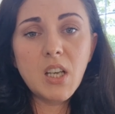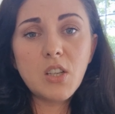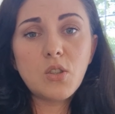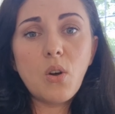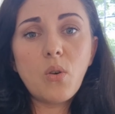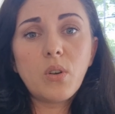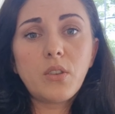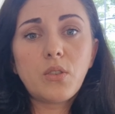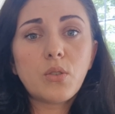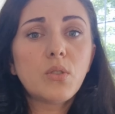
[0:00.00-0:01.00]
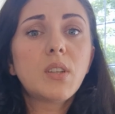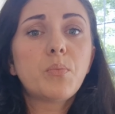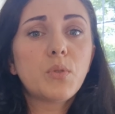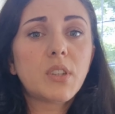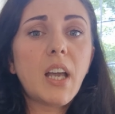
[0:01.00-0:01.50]
So through the
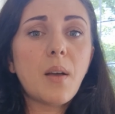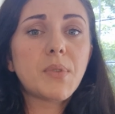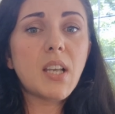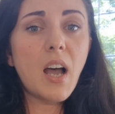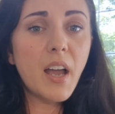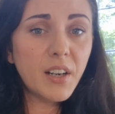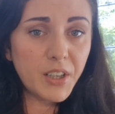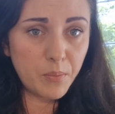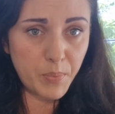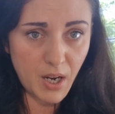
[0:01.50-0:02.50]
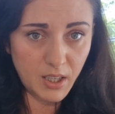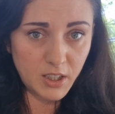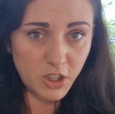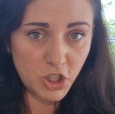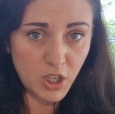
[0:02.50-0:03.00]
bootcamp's hiring
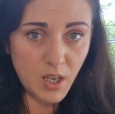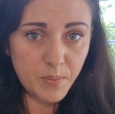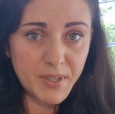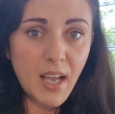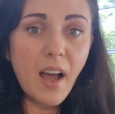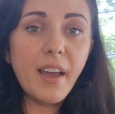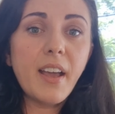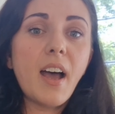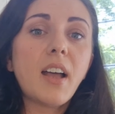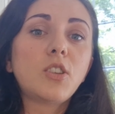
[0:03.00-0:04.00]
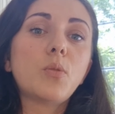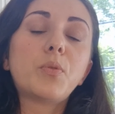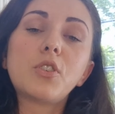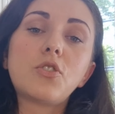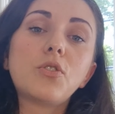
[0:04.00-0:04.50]
partnerships, I had the
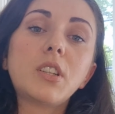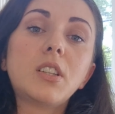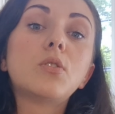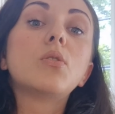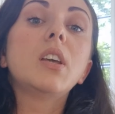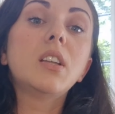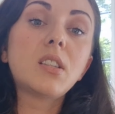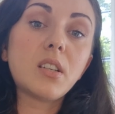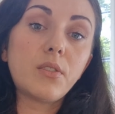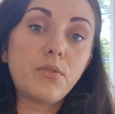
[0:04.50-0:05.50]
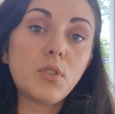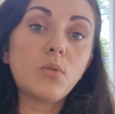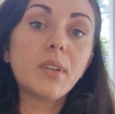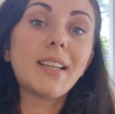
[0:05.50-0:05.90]
opportunity to interview with